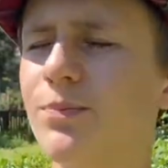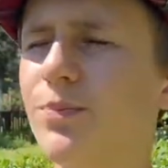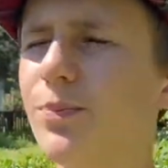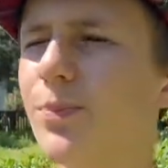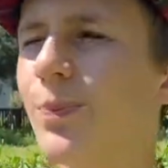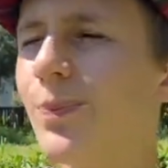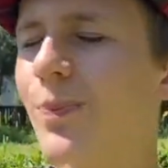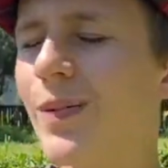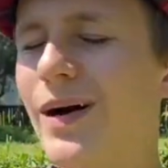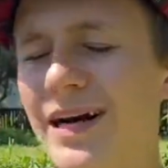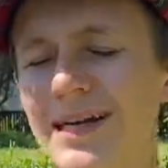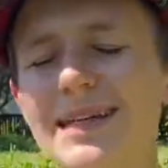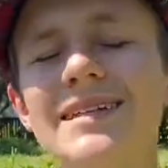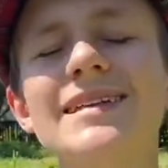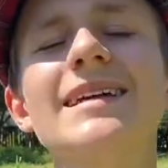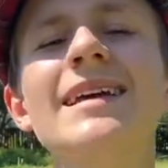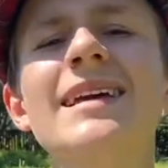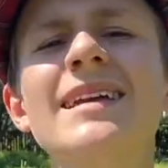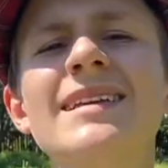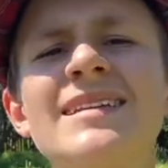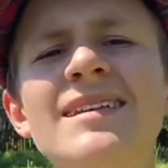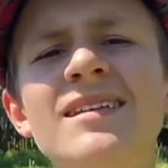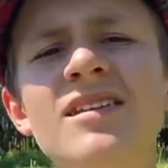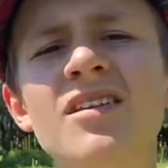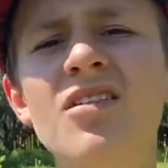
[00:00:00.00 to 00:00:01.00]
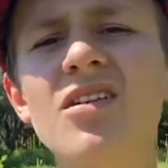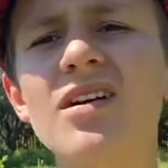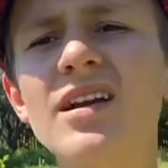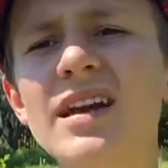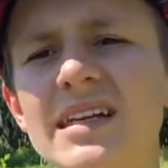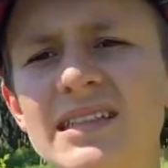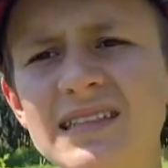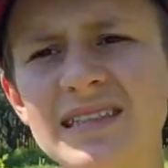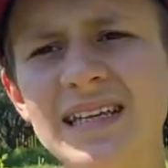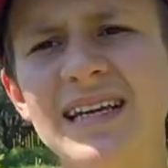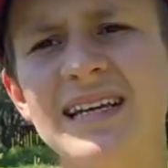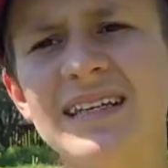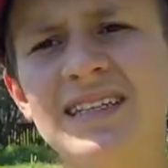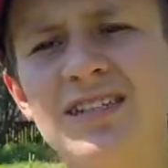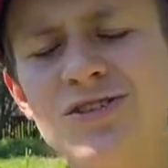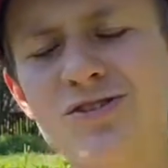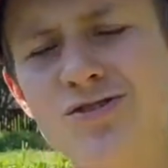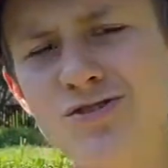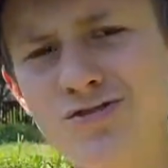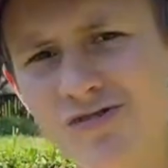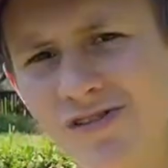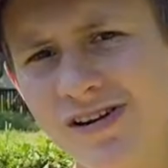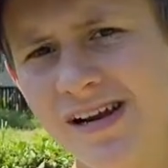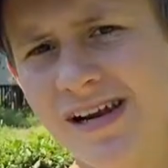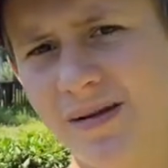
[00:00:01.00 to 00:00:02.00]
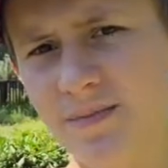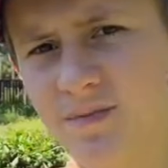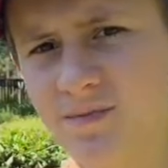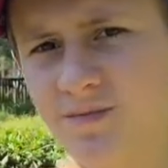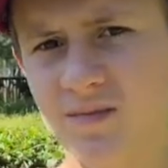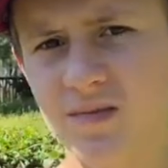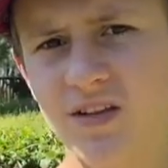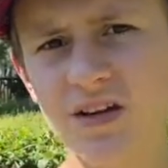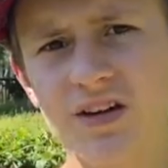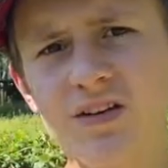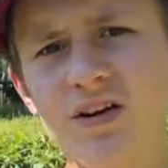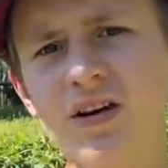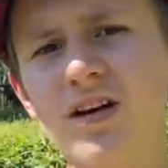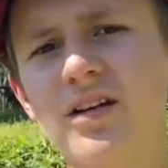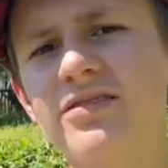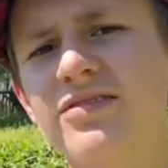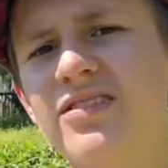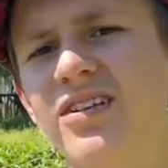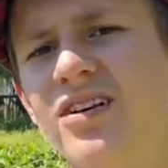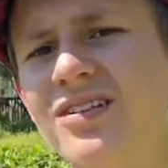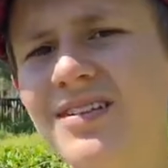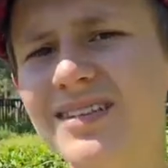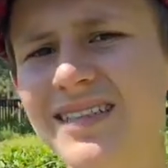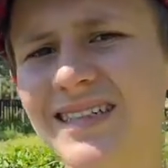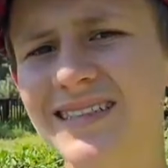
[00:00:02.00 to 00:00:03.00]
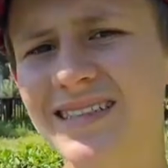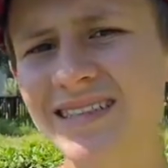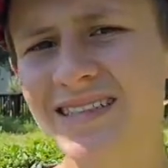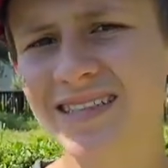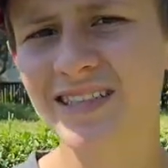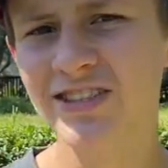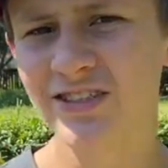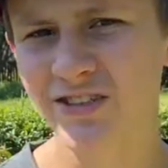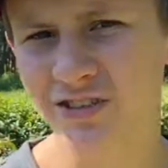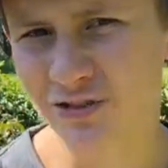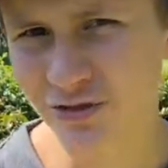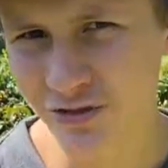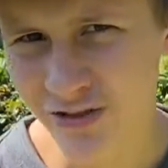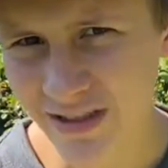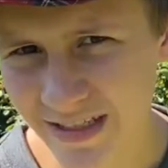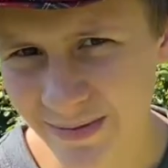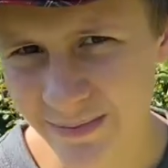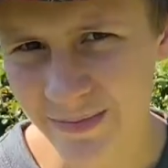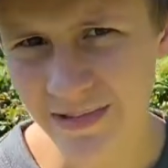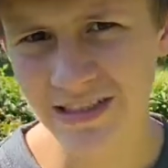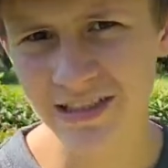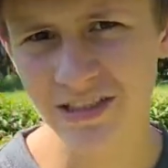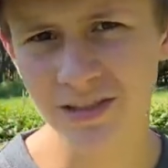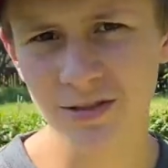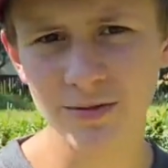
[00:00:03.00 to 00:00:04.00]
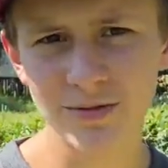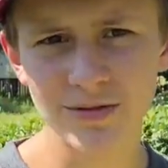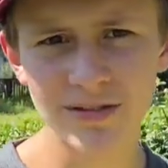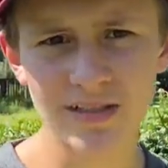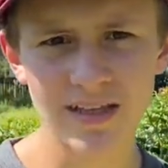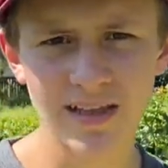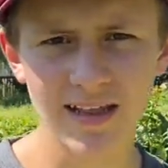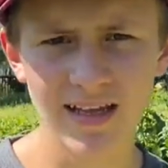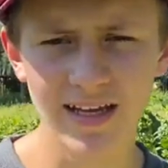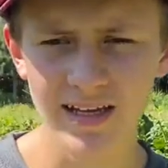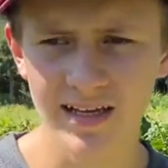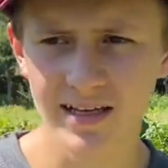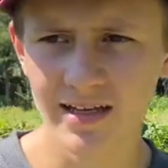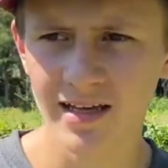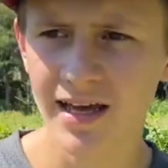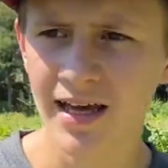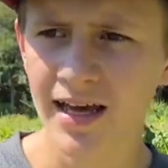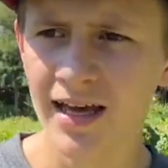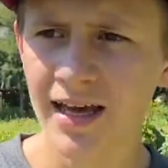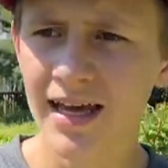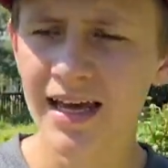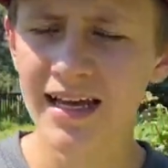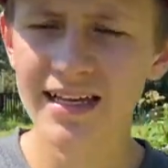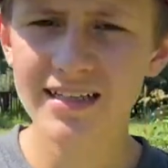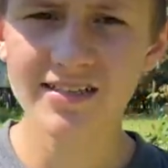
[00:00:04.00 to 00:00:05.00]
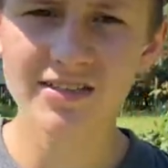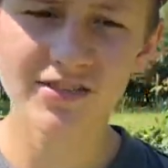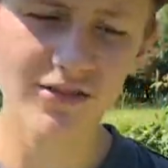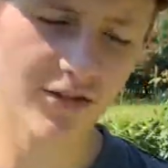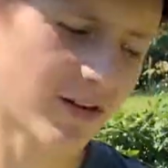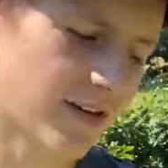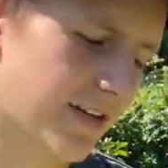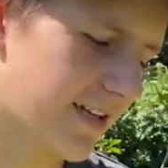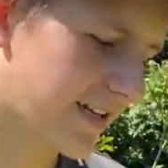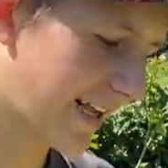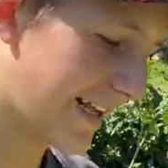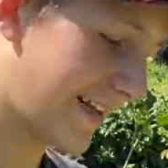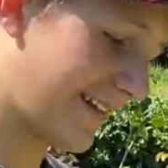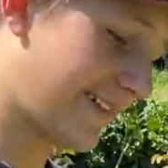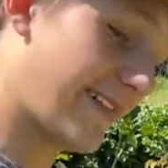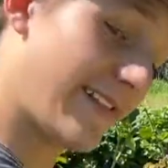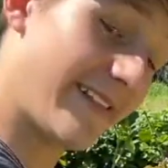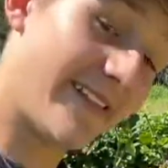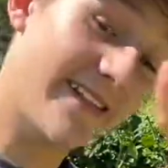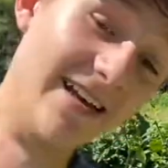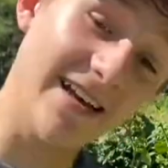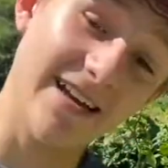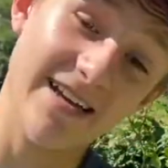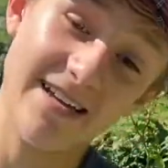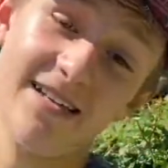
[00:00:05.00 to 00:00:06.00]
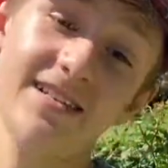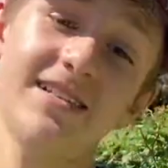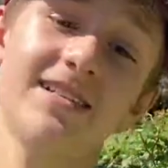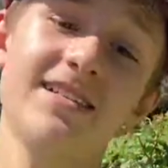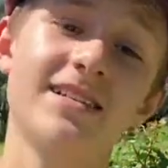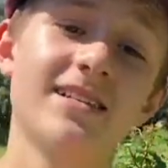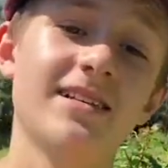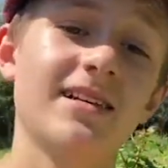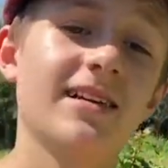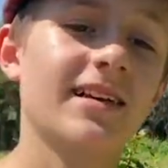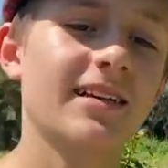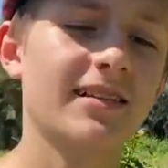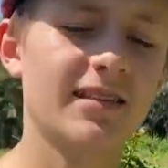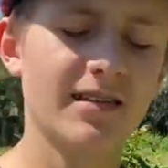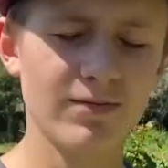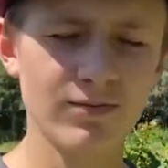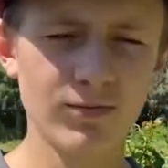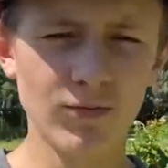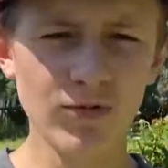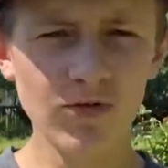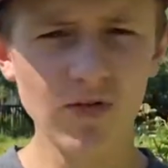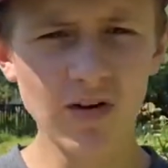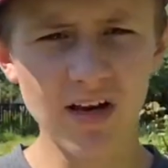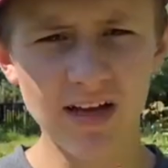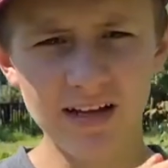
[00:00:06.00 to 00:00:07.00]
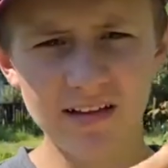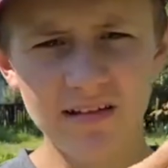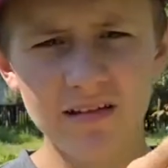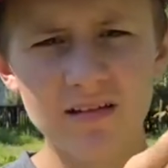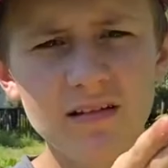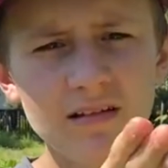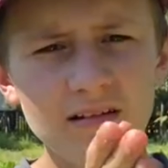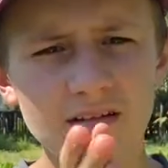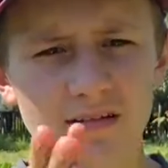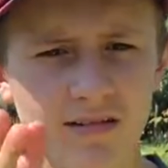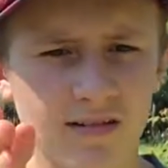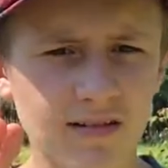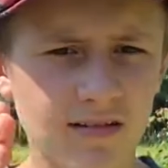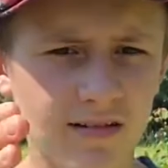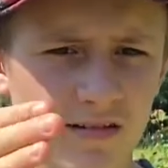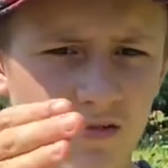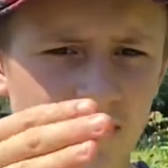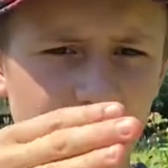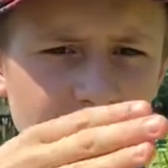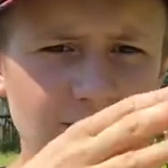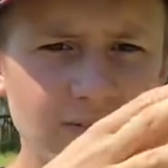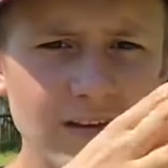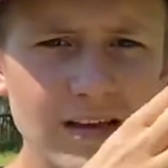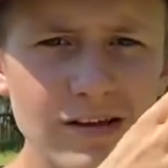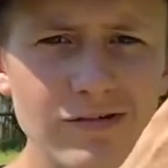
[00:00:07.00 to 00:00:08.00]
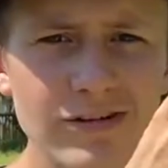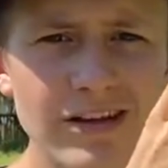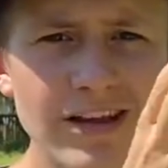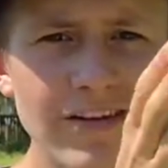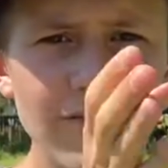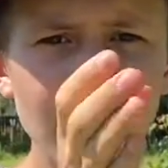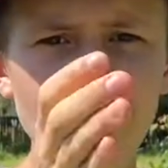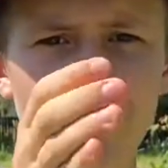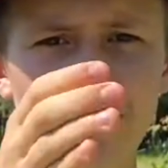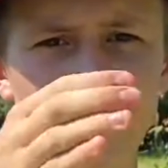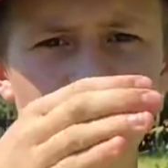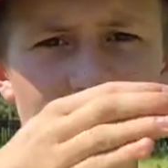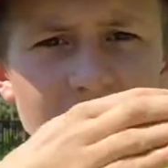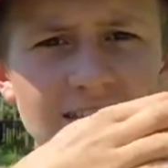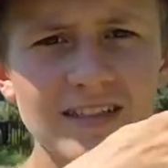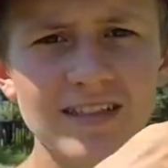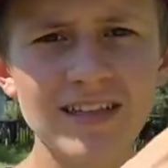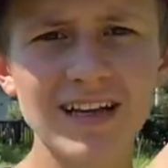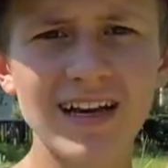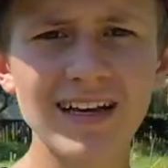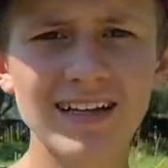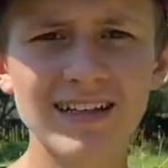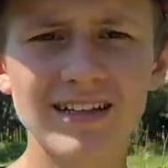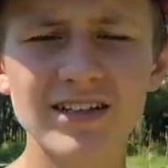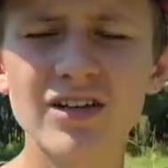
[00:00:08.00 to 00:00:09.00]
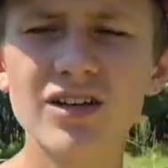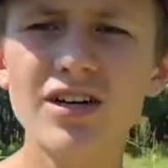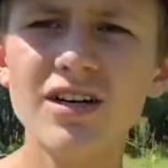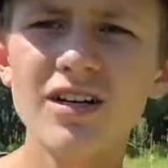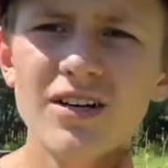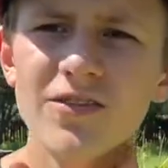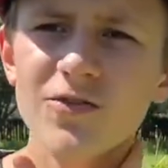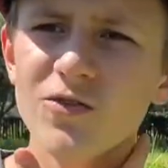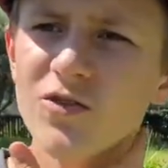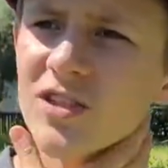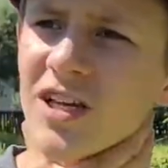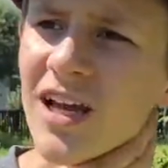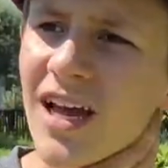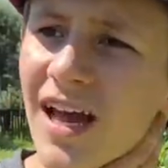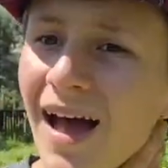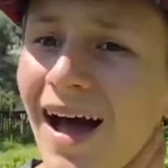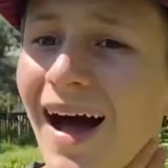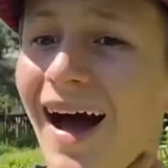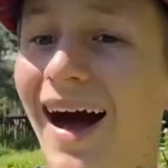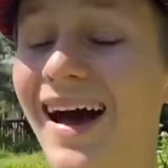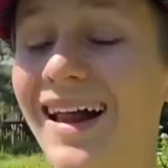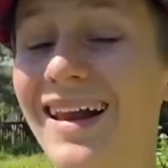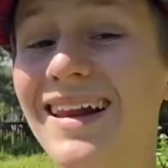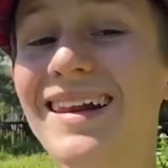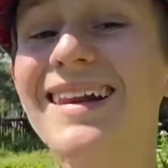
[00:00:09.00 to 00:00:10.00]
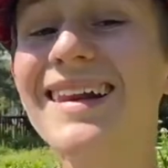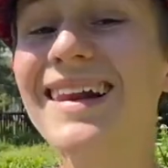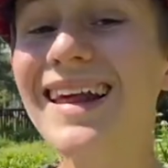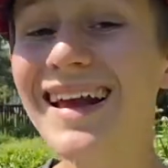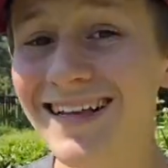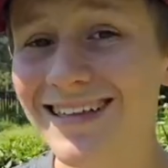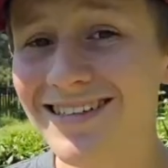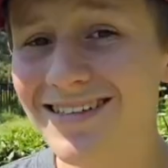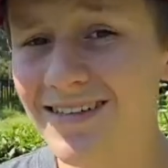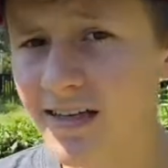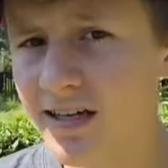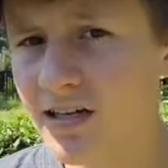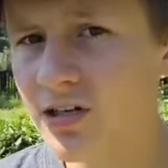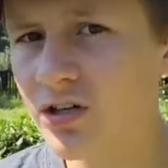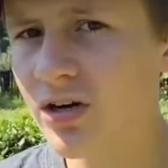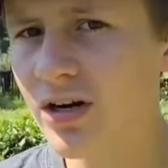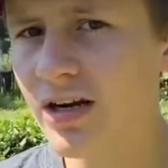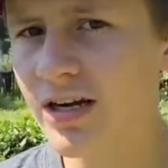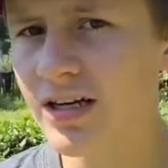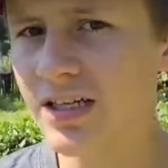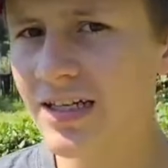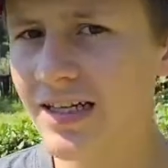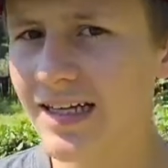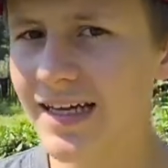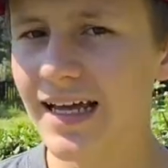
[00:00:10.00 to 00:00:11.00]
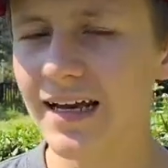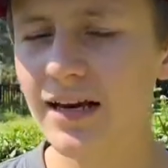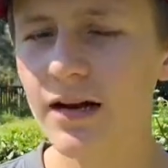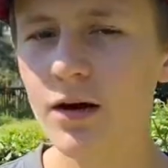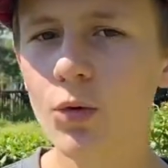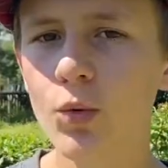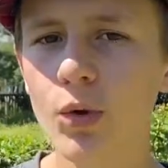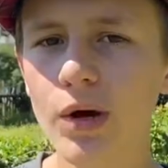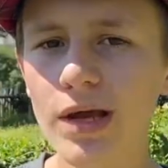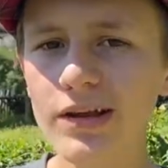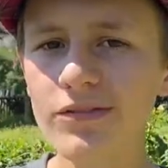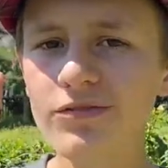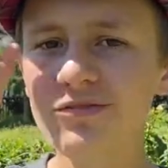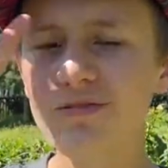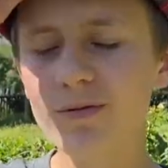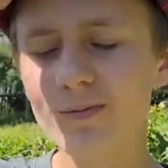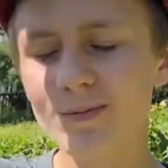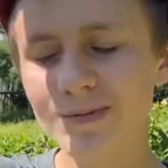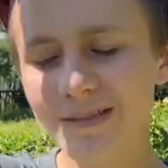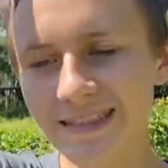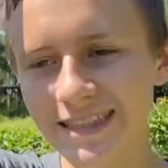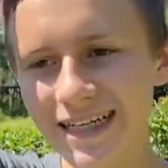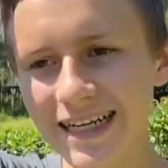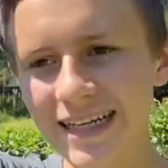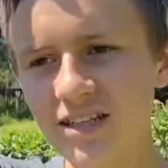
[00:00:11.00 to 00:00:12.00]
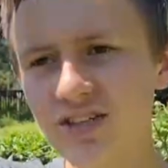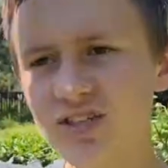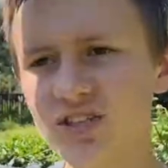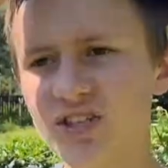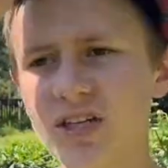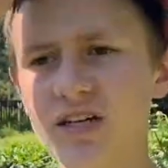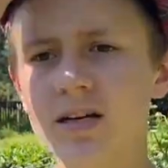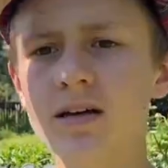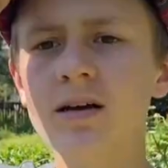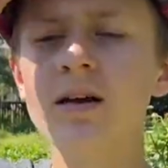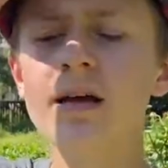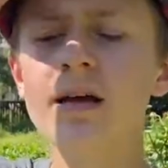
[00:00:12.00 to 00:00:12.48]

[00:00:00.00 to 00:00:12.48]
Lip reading: but it's not as extreme. The curves aren't as extreme as you would think. It's not like this, it's more like this. Very, very slight curves, unless they're trying to get away from danger,